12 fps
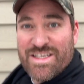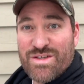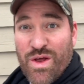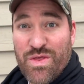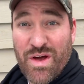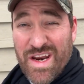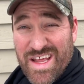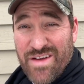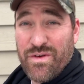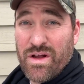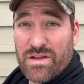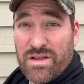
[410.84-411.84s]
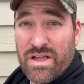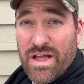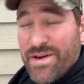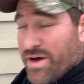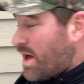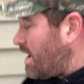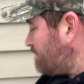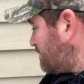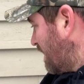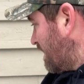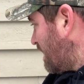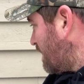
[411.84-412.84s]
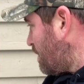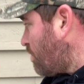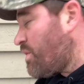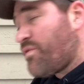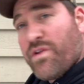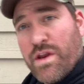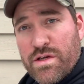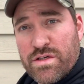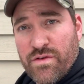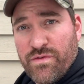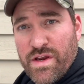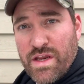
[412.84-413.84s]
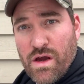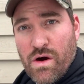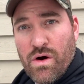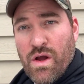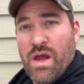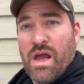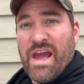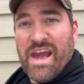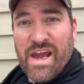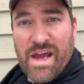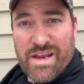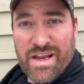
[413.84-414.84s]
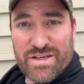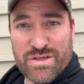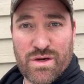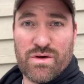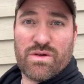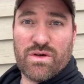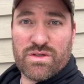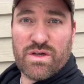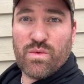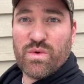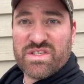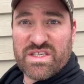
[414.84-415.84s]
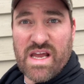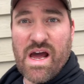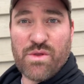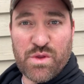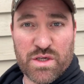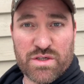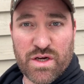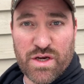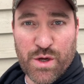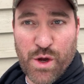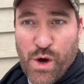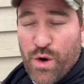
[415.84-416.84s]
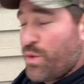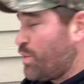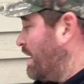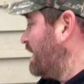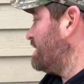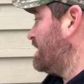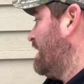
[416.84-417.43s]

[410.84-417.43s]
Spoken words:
so I thought I'd give you a little update. I know we finished the video, and I told you we'll see how things are gonna go. Well,